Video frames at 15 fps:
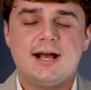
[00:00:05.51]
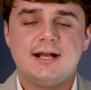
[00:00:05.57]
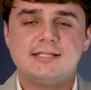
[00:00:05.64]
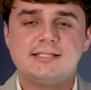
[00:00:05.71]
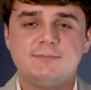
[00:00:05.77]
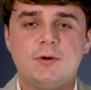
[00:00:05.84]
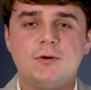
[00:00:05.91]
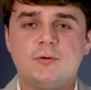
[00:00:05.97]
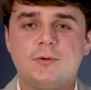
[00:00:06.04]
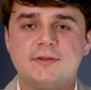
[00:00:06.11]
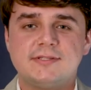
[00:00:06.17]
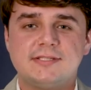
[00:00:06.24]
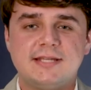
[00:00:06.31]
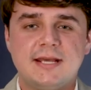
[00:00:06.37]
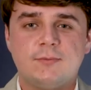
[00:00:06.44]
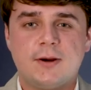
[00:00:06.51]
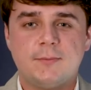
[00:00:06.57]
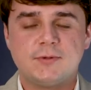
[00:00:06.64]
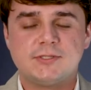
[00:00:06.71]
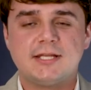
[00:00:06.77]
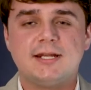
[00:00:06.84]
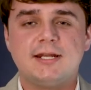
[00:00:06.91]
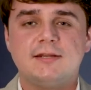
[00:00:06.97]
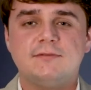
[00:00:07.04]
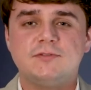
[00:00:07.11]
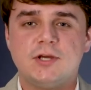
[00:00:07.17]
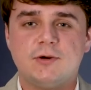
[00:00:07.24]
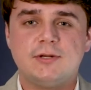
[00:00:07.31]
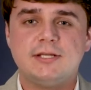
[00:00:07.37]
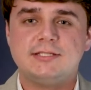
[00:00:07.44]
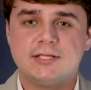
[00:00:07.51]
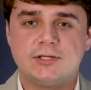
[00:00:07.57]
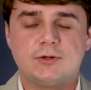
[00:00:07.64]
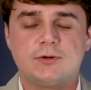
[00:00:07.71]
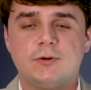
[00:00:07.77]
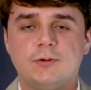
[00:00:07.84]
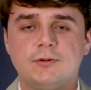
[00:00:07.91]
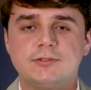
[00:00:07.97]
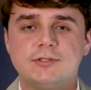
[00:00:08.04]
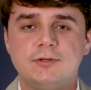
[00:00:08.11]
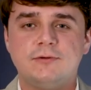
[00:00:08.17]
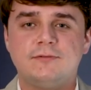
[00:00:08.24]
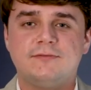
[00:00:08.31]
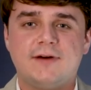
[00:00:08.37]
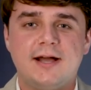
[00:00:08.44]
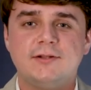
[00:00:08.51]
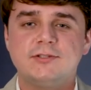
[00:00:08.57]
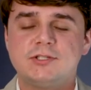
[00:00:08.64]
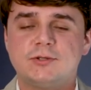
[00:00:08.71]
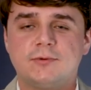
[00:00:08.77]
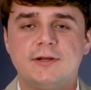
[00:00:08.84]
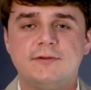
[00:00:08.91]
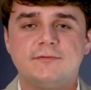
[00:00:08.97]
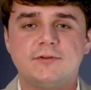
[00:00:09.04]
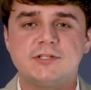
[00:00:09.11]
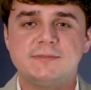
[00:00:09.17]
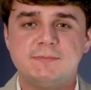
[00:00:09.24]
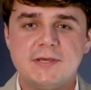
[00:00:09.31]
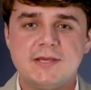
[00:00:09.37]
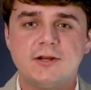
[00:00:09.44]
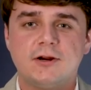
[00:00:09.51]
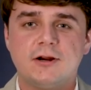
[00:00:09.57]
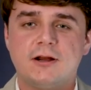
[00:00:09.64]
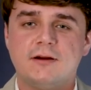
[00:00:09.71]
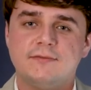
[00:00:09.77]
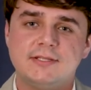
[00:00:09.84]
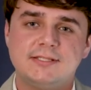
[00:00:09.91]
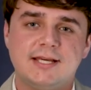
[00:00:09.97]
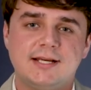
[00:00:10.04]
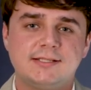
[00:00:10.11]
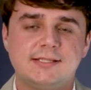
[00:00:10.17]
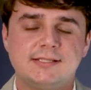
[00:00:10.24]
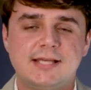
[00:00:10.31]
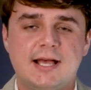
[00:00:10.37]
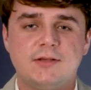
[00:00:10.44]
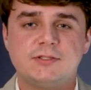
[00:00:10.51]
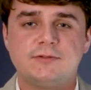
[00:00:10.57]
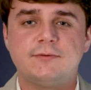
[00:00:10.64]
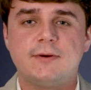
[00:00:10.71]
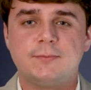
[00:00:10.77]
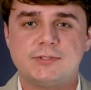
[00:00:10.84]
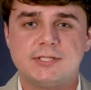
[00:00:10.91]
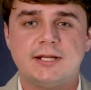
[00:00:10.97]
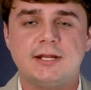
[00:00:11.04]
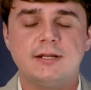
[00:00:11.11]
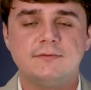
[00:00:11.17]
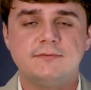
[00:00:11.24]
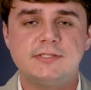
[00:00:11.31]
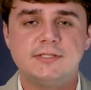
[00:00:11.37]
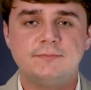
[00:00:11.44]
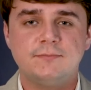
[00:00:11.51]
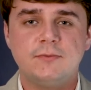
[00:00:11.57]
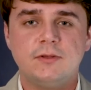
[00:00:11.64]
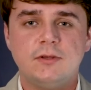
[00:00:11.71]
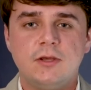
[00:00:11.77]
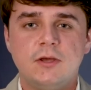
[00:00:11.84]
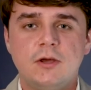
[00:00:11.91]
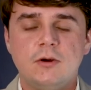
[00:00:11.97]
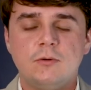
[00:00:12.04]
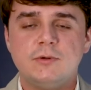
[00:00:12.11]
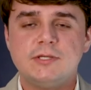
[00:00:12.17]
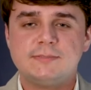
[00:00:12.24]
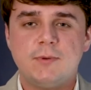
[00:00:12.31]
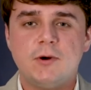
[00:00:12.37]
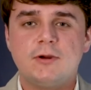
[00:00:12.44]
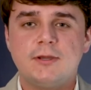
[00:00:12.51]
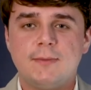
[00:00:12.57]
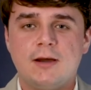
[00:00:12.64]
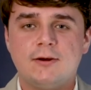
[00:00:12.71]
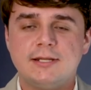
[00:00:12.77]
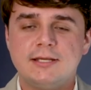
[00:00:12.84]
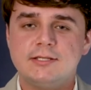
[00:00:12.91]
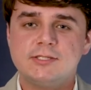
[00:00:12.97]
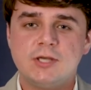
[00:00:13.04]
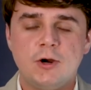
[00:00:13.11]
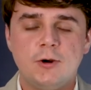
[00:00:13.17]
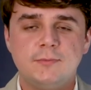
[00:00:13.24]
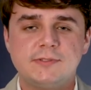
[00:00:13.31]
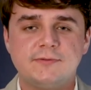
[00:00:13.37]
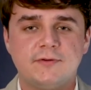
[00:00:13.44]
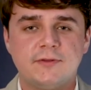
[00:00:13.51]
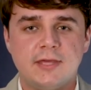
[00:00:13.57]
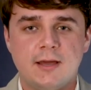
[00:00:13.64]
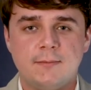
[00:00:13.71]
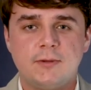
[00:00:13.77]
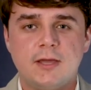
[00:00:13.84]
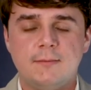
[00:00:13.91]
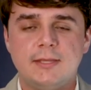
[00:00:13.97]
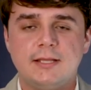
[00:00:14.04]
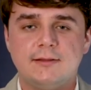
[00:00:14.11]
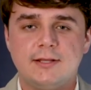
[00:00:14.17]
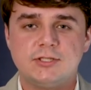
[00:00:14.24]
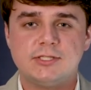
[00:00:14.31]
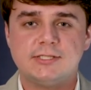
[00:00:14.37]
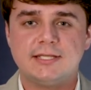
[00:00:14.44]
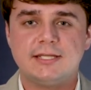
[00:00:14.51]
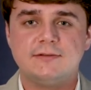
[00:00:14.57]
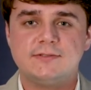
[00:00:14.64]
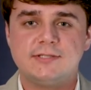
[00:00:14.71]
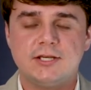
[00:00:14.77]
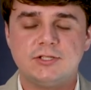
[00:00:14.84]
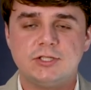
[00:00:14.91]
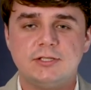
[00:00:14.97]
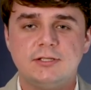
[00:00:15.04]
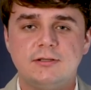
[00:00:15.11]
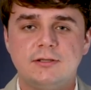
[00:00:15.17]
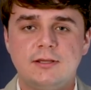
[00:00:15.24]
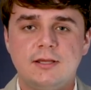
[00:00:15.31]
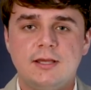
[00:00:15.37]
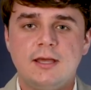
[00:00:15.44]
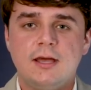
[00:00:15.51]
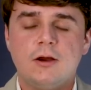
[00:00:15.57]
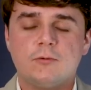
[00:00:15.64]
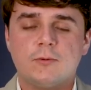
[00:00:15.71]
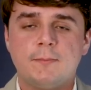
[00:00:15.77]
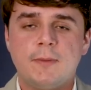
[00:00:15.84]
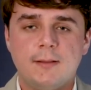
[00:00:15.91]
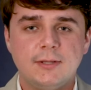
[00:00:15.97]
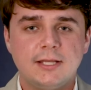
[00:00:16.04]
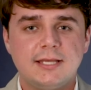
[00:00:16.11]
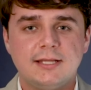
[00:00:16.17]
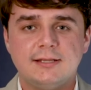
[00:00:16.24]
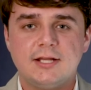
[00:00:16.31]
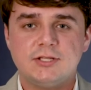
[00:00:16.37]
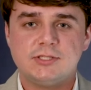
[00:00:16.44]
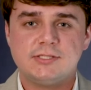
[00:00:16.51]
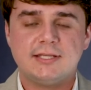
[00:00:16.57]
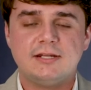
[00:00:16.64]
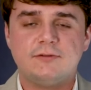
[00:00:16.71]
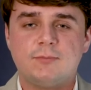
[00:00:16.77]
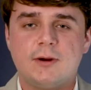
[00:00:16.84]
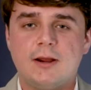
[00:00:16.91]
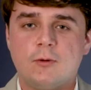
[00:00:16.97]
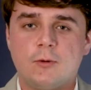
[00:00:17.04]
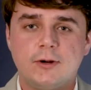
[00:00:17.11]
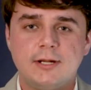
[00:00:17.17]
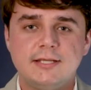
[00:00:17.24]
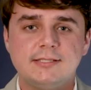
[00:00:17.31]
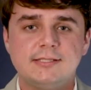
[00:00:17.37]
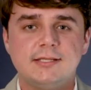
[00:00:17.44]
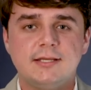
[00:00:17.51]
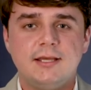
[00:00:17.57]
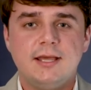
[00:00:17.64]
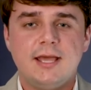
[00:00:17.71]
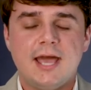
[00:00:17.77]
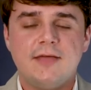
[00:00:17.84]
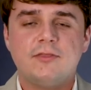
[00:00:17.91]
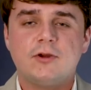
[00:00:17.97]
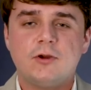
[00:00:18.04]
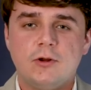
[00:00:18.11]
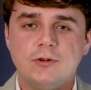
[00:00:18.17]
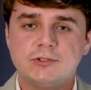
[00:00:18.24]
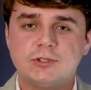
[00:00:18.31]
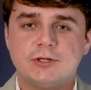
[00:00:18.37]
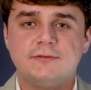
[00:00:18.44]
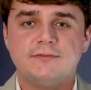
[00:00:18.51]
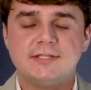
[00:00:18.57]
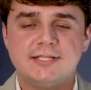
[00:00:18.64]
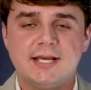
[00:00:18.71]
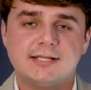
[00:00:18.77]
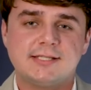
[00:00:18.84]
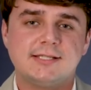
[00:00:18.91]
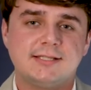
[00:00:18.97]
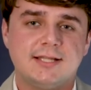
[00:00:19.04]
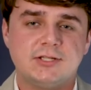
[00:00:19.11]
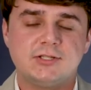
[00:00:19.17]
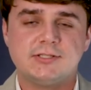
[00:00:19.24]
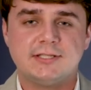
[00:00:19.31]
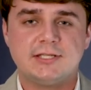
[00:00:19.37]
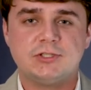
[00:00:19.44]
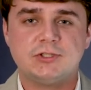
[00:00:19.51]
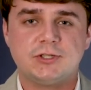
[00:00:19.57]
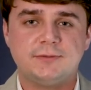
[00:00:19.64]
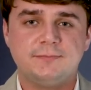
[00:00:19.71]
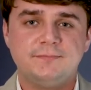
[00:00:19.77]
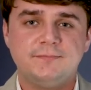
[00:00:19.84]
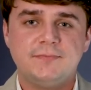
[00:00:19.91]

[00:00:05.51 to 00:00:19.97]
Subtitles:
I spoke with State Representative Tony Tinderholt, who filed to run for Speaker of the Texas House of Representatives. We spoke about his hopes for the upcoming legislative session, Republican legislative priorities, and the culture of the Texas legislature.